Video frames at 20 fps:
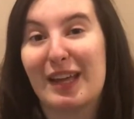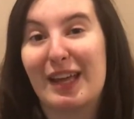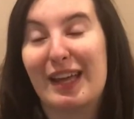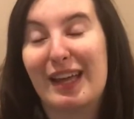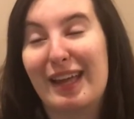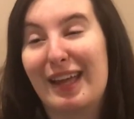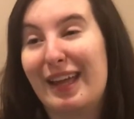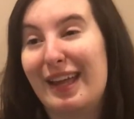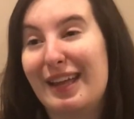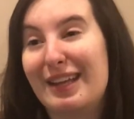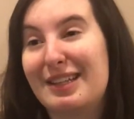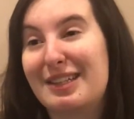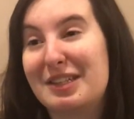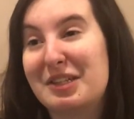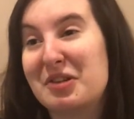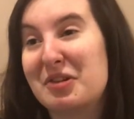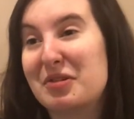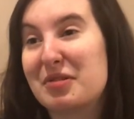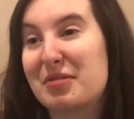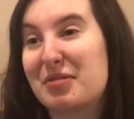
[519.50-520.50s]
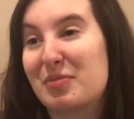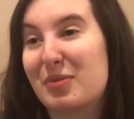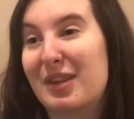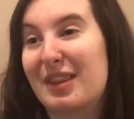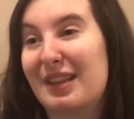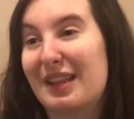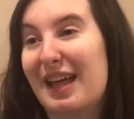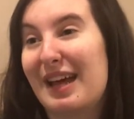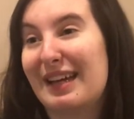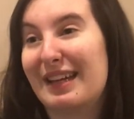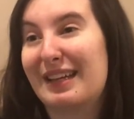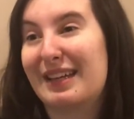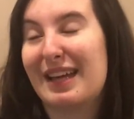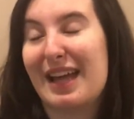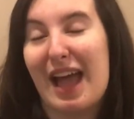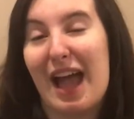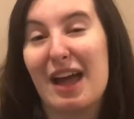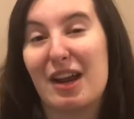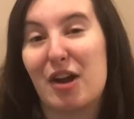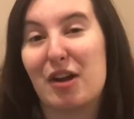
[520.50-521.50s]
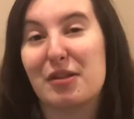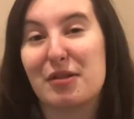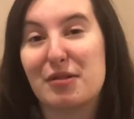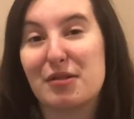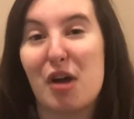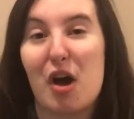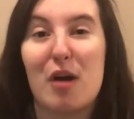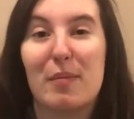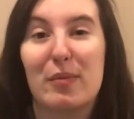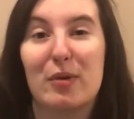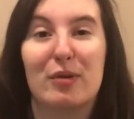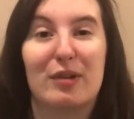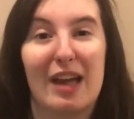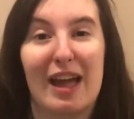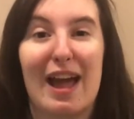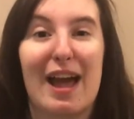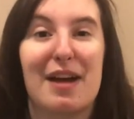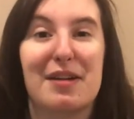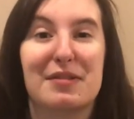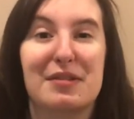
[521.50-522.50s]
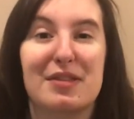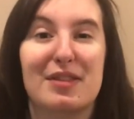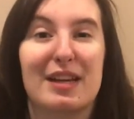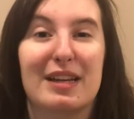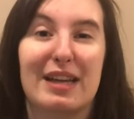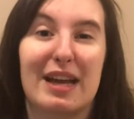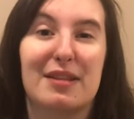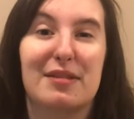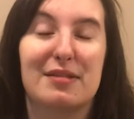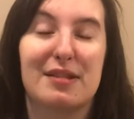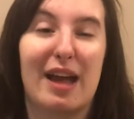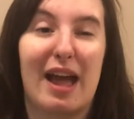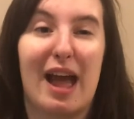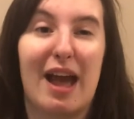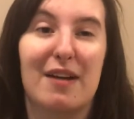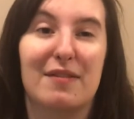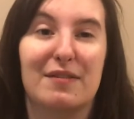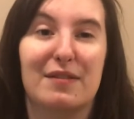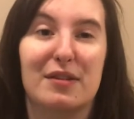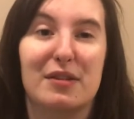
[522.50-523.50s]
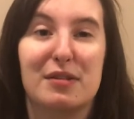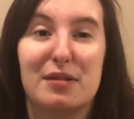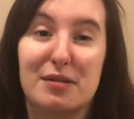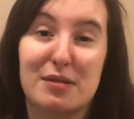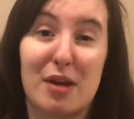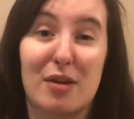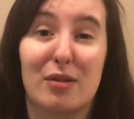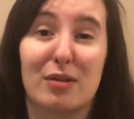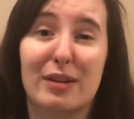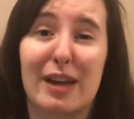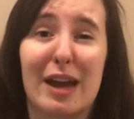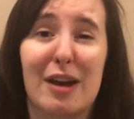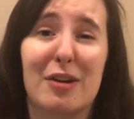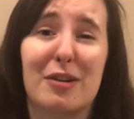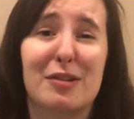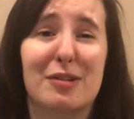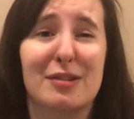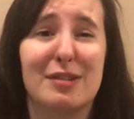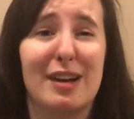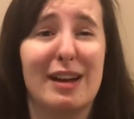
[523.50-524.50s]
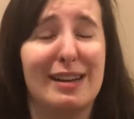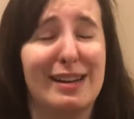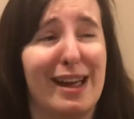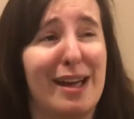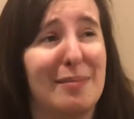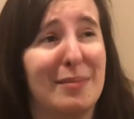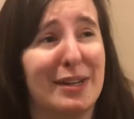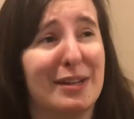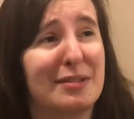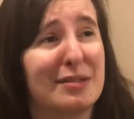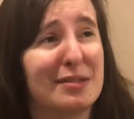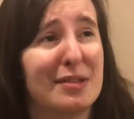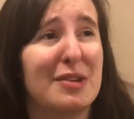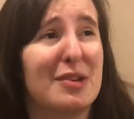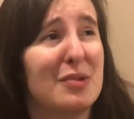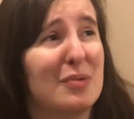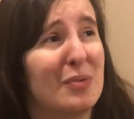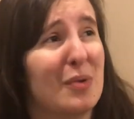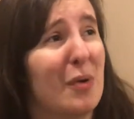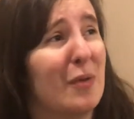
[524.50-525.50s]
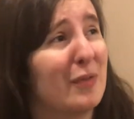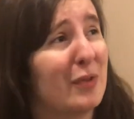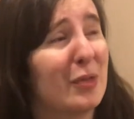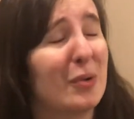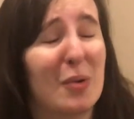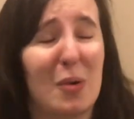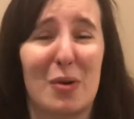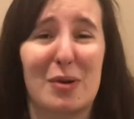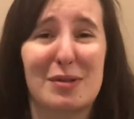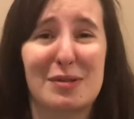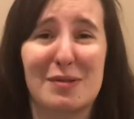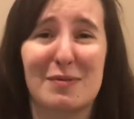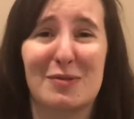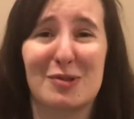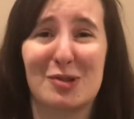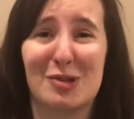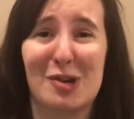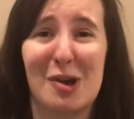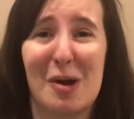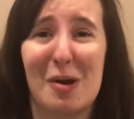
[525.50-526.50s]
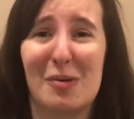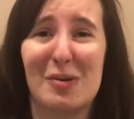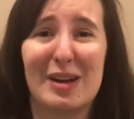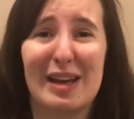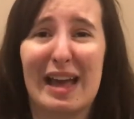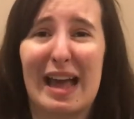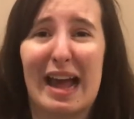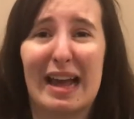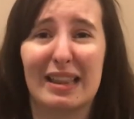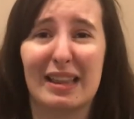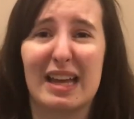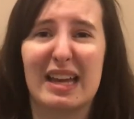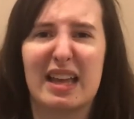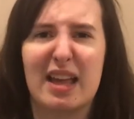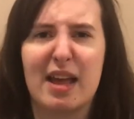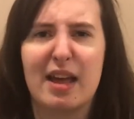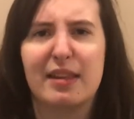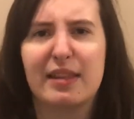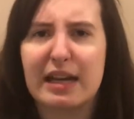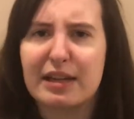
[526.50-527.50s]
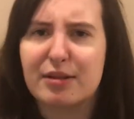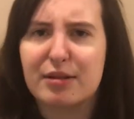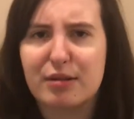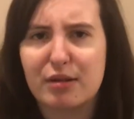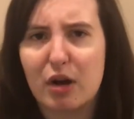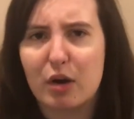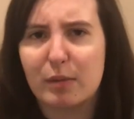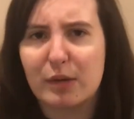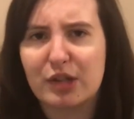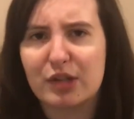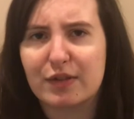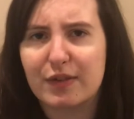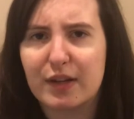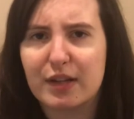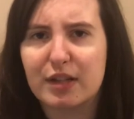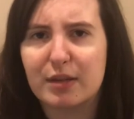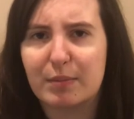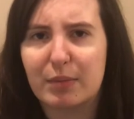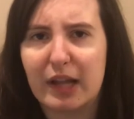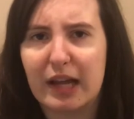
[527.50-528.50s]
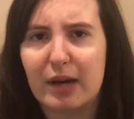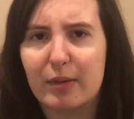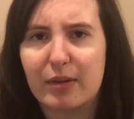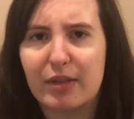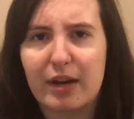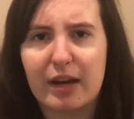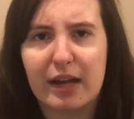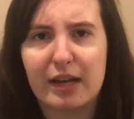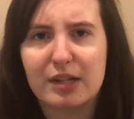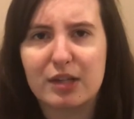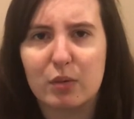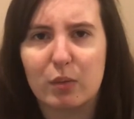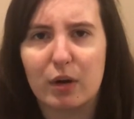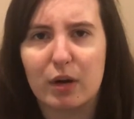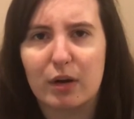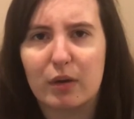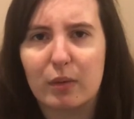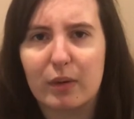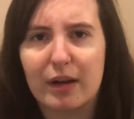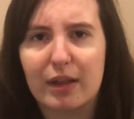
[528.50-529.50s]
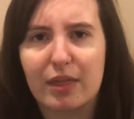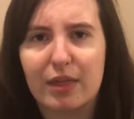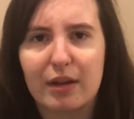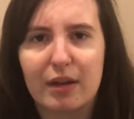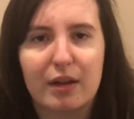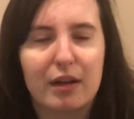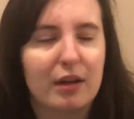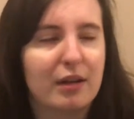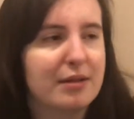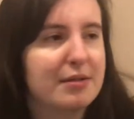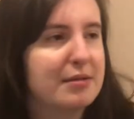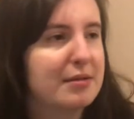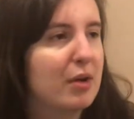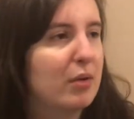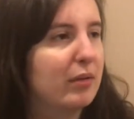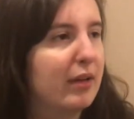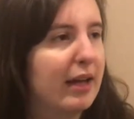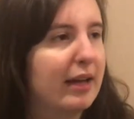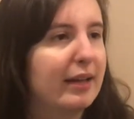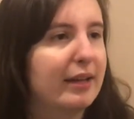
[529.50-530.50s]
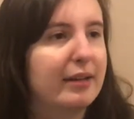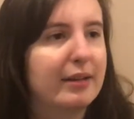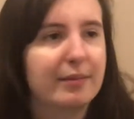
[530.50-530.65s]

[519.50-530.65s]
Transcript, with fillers: it deals with like an ensemble cast that gets to have subtle character dynamics over the course of the show, and like that's so much fun to play with and get to work with. So like